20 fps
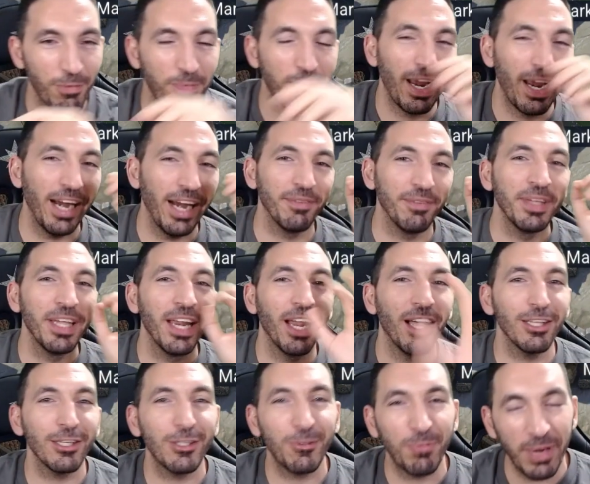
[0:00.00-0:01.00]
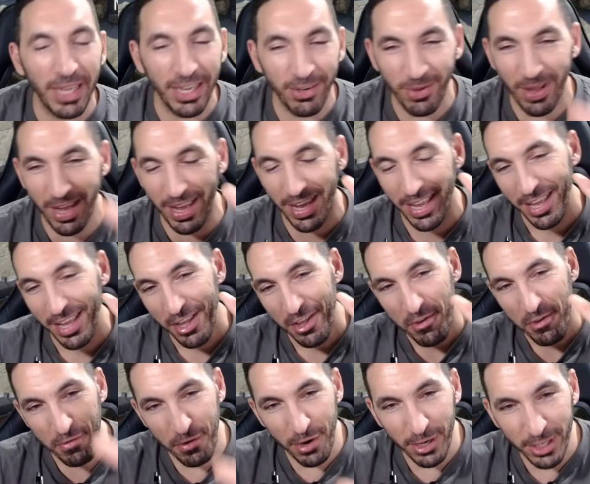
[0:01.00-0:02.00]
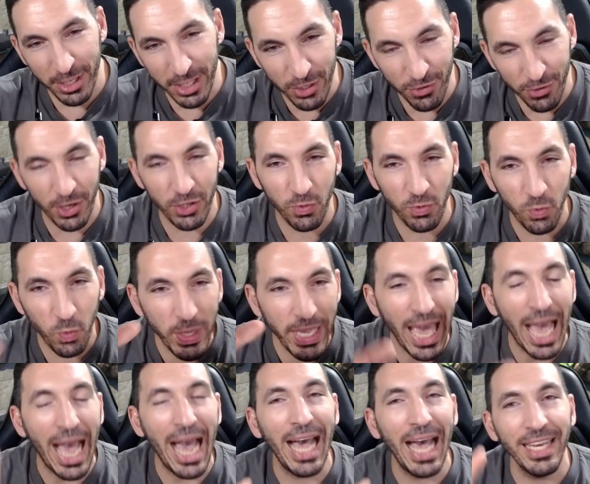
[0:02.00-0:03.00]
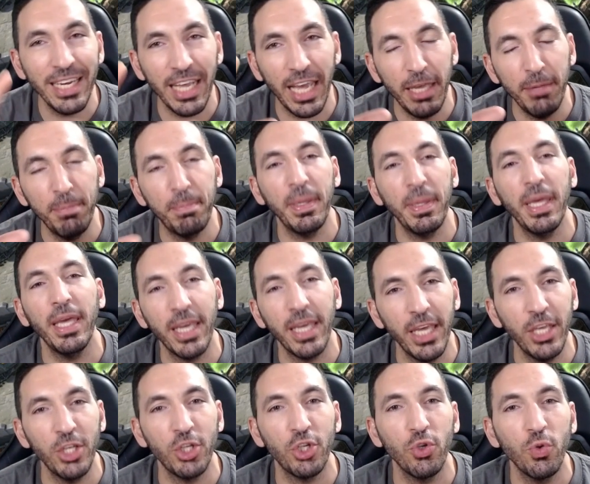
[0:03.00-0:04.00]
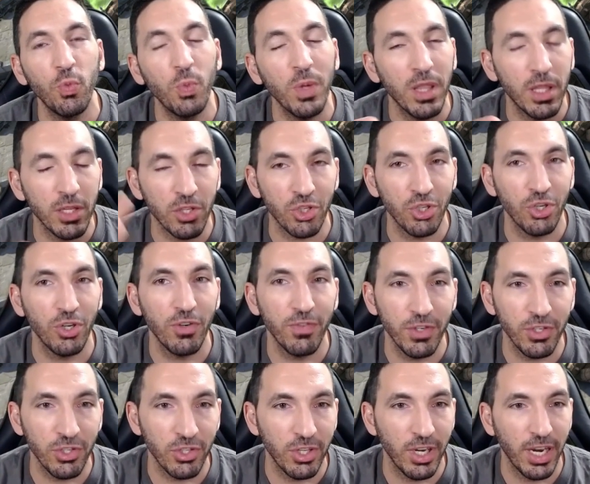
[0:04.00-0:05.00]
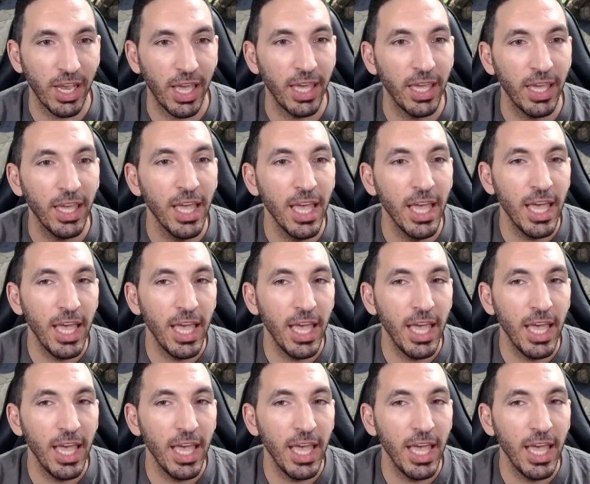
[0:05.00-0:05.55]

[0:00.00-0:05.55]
for Plarium. And I'll explain why. First things first, we had a big issue with the servers today.